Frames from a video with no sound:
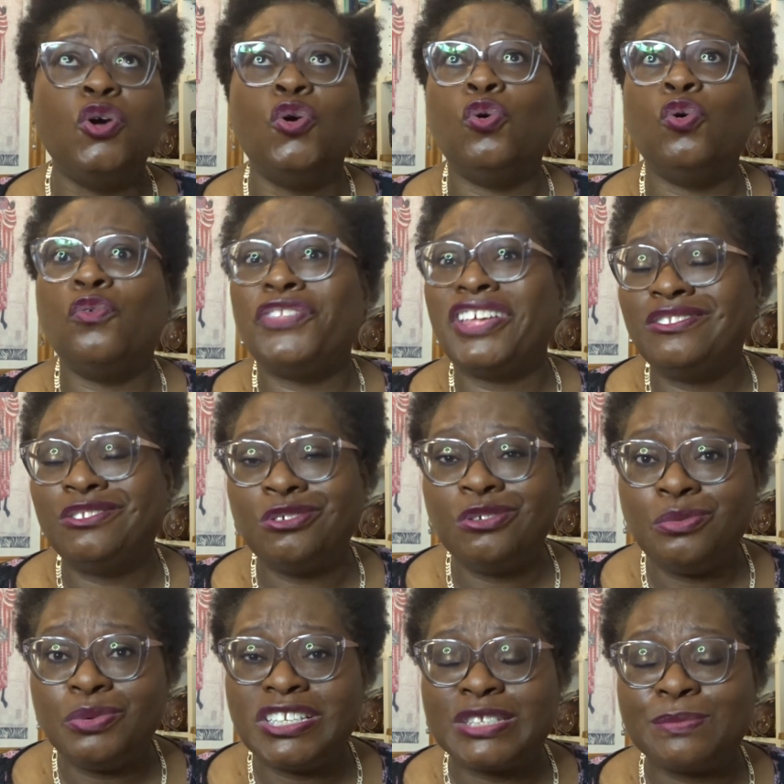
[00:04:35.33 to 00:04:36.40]
Or if they do
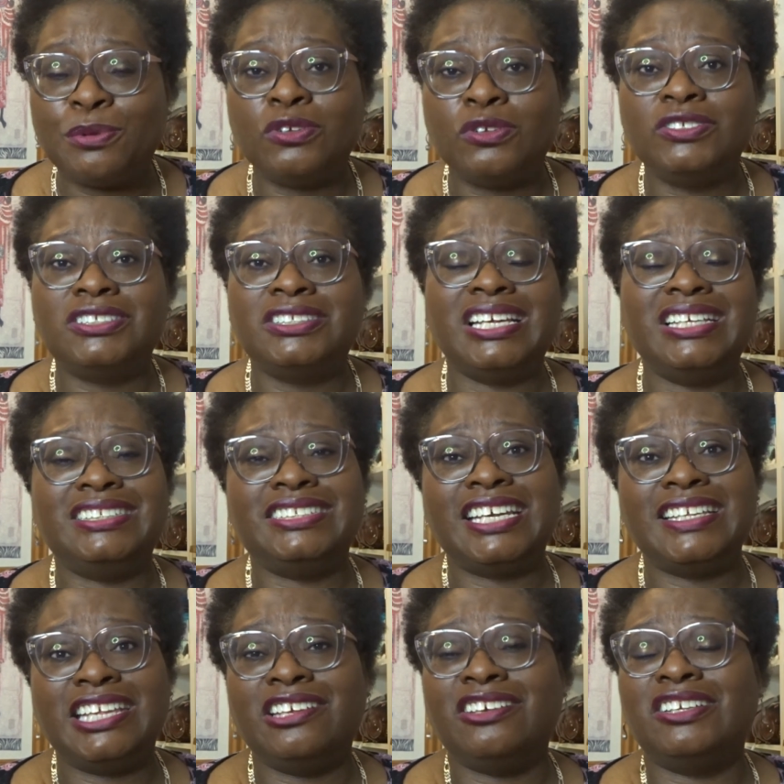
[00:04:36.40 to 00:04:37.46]
respond, they say
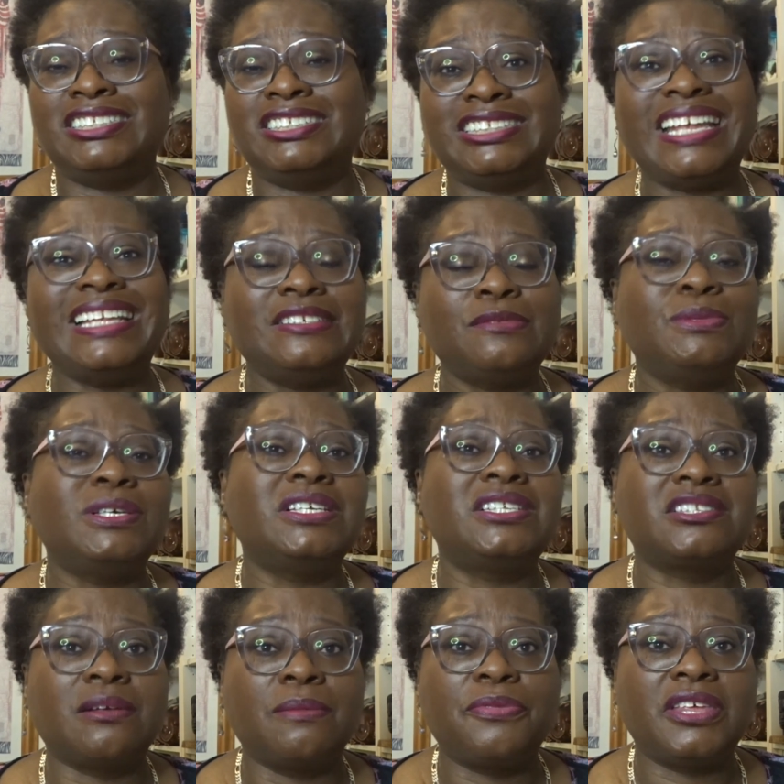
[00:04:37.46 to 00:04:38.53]
they're going to send me
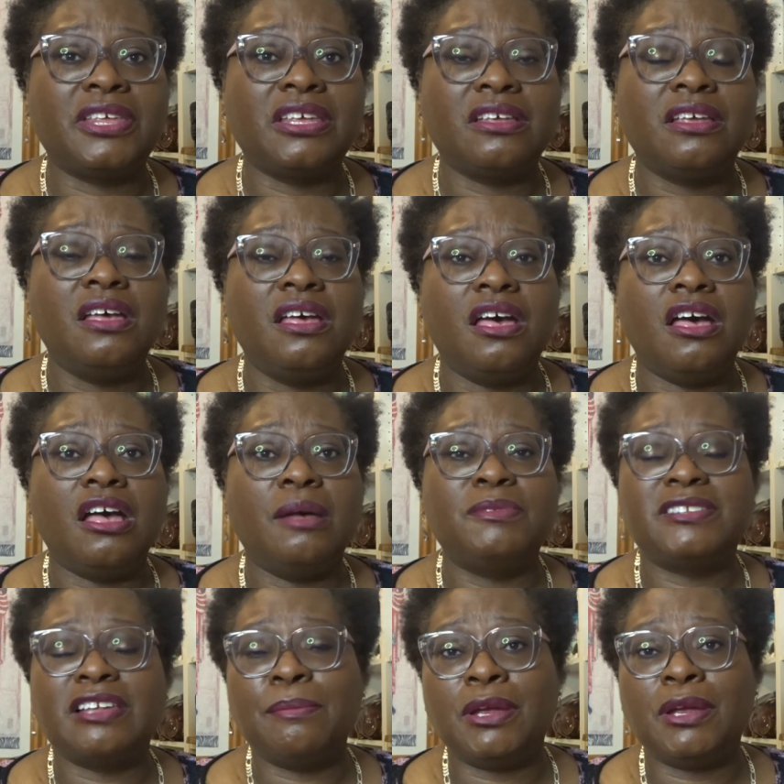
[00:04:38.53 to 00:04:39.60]
something,
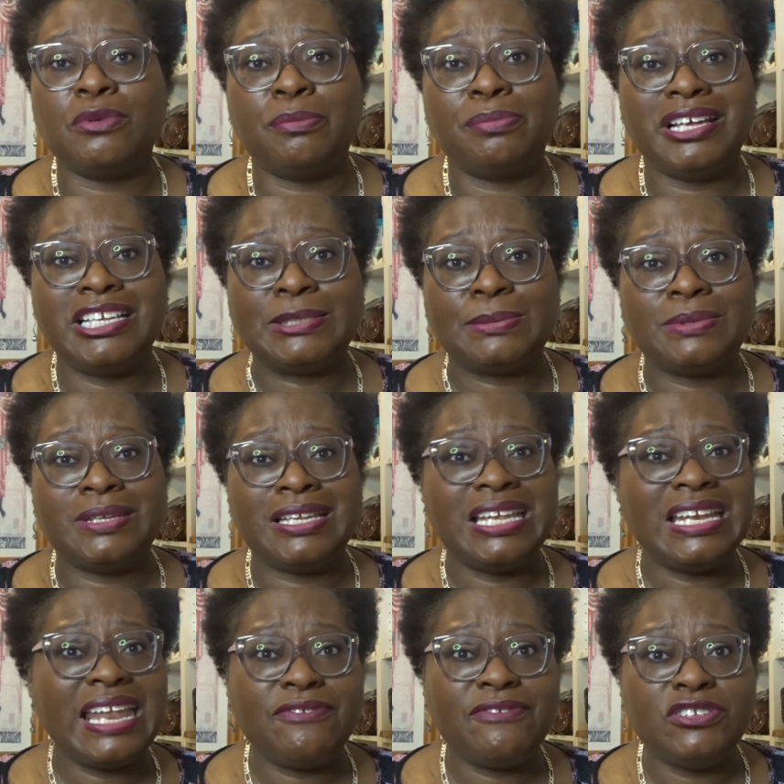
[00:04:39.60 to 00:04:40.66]
send me a replacement, and they
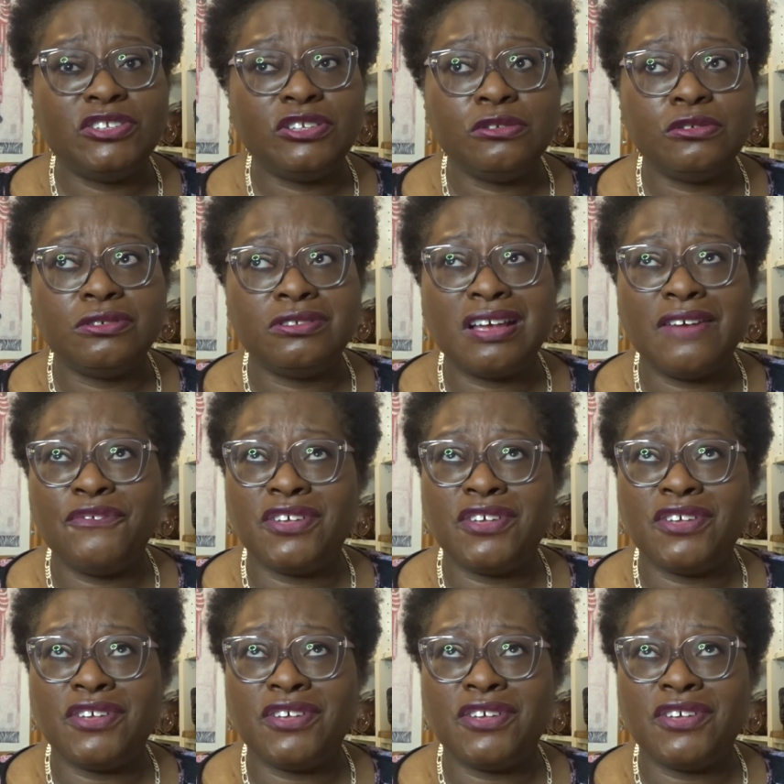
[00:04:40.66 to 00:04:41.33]
never do.